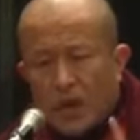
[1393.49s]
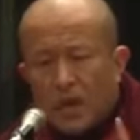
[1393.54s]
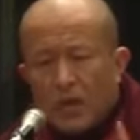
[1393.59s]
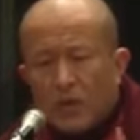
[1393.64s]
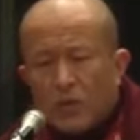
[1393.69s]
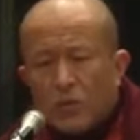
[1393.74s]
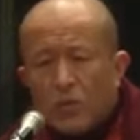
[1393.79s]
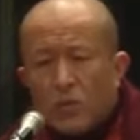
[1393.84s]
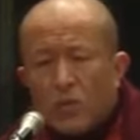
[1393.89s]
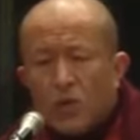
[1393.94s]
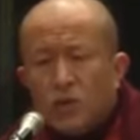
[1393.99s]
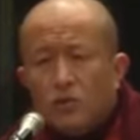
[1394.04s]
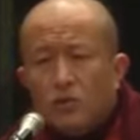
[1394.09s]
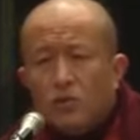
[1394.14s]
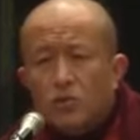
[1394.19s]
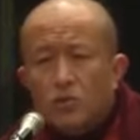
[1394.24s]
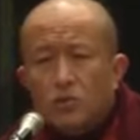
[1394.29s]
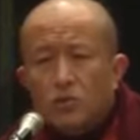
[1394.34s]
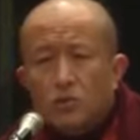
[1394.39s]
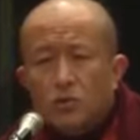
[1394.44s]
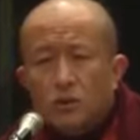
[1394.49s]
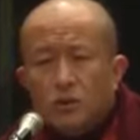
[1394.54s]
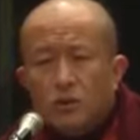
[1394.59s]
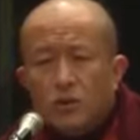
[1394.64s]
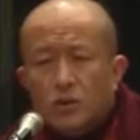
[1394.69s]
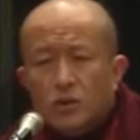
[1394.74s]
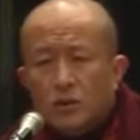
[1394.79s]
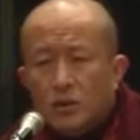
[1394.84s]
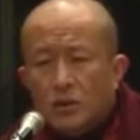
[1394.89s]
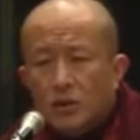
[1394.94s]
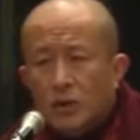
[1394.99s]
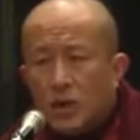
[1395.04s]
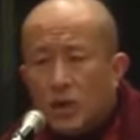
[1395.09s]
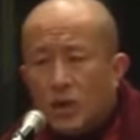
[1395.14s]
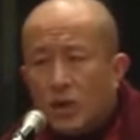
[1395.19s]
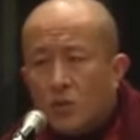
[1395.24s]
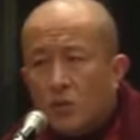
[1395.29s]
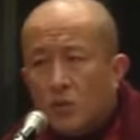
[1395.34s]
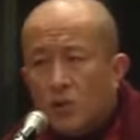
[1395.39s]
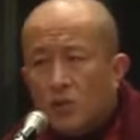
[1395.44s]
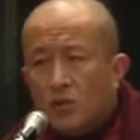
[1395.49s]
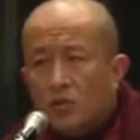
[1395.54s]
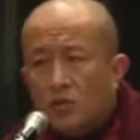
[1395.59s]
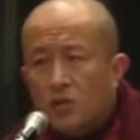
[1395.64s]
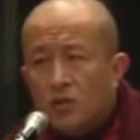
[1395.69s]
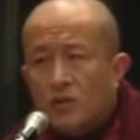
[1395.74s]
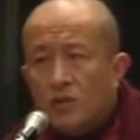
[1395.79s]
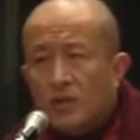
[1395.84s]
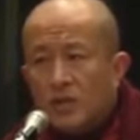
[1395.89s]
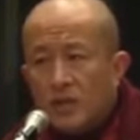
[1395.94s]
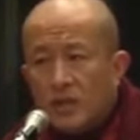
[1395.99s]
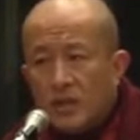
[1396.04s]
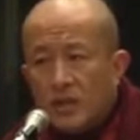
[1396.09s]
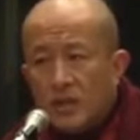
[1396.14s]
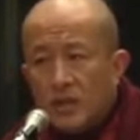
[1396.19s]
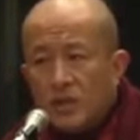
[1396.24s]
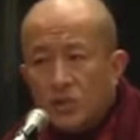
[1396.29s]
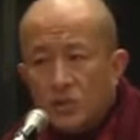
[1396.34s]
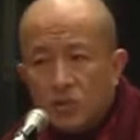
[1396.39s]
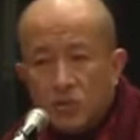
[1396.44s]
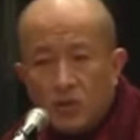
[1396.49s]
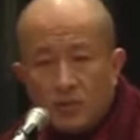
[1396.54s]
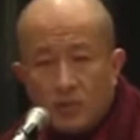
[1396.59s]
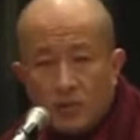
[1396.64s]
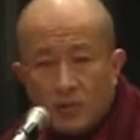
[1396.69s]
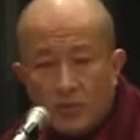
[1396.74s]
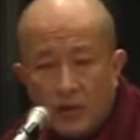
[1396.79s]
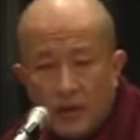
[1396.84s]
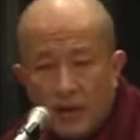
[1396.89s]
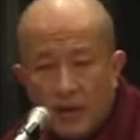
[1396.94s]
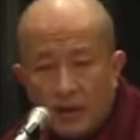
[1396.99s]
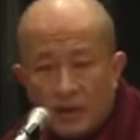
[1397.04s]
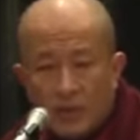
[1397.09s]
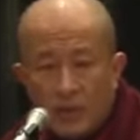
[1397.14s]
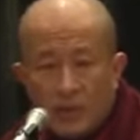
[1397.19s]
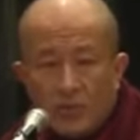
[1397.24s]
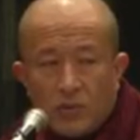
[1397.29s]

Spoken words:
I want to see the nature of the mind.